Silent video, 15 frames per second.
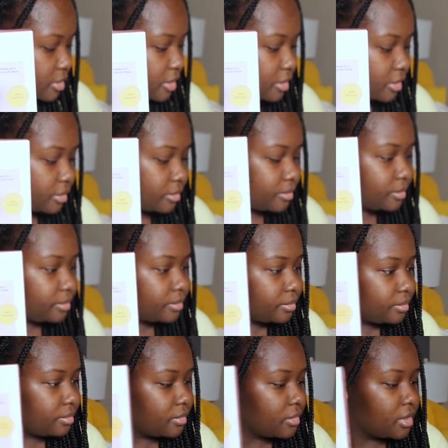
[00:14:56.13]
So
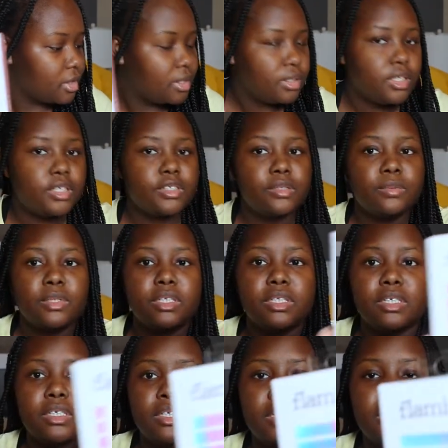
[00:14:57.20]
these are what
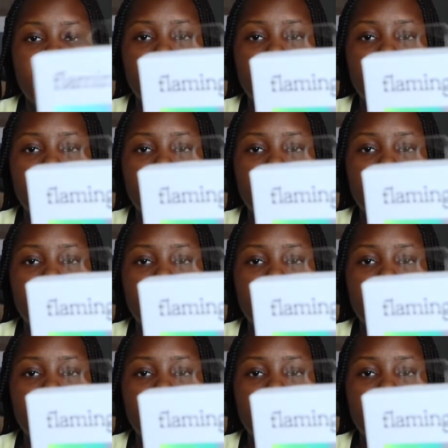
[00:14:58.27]
the